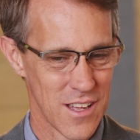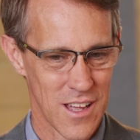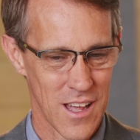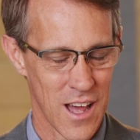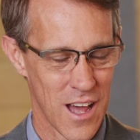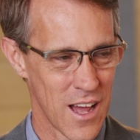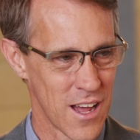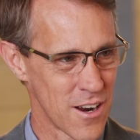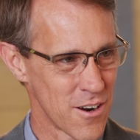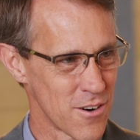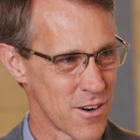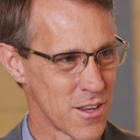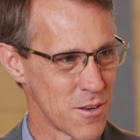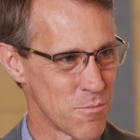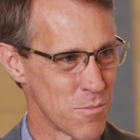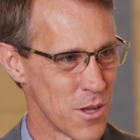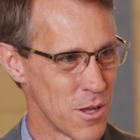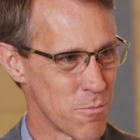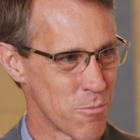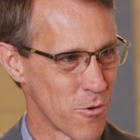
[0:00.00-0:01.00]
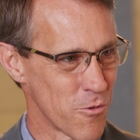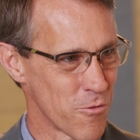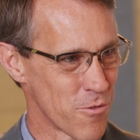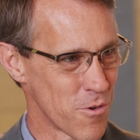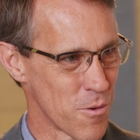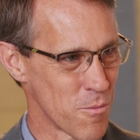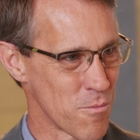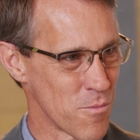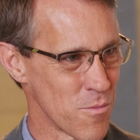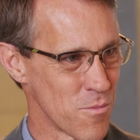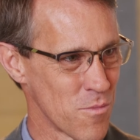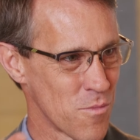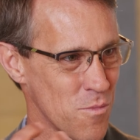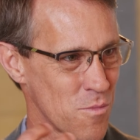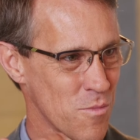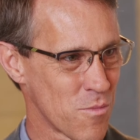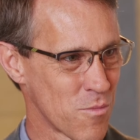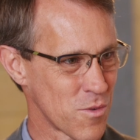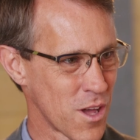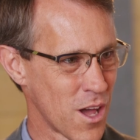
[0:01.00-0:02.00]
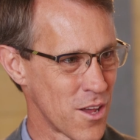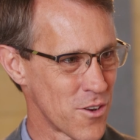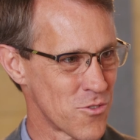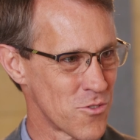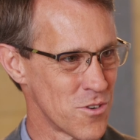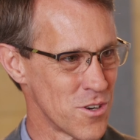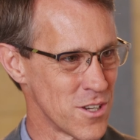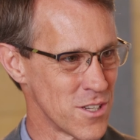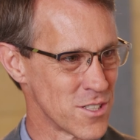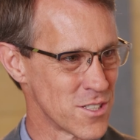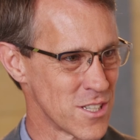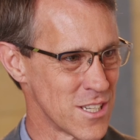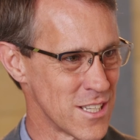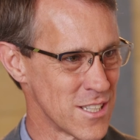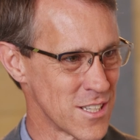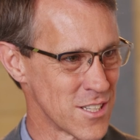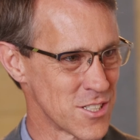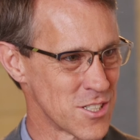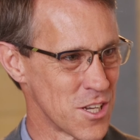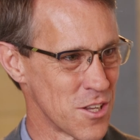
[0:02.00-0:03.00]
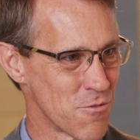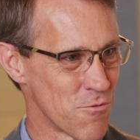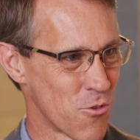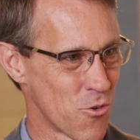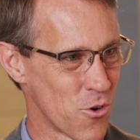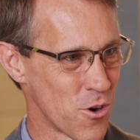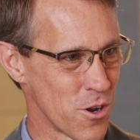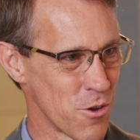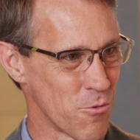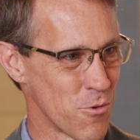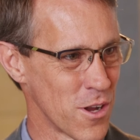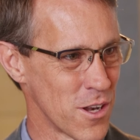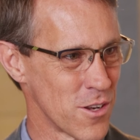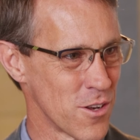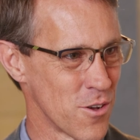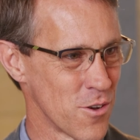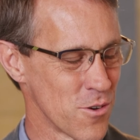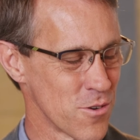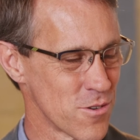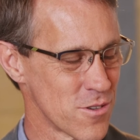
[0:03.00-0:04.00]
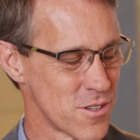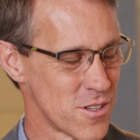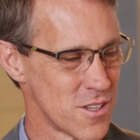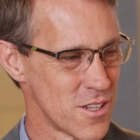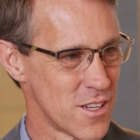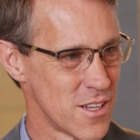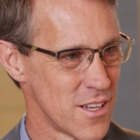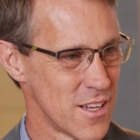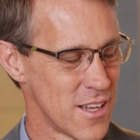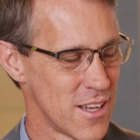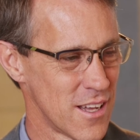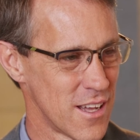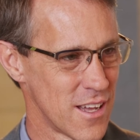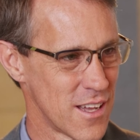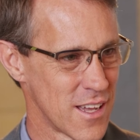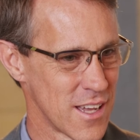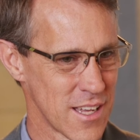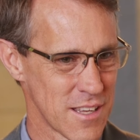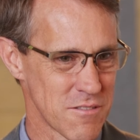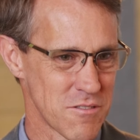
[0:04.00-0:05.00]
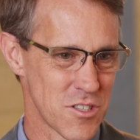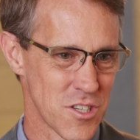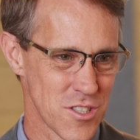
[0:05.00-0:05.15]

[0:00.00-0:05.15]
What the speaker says: Hiring people from countries in the 1040 window and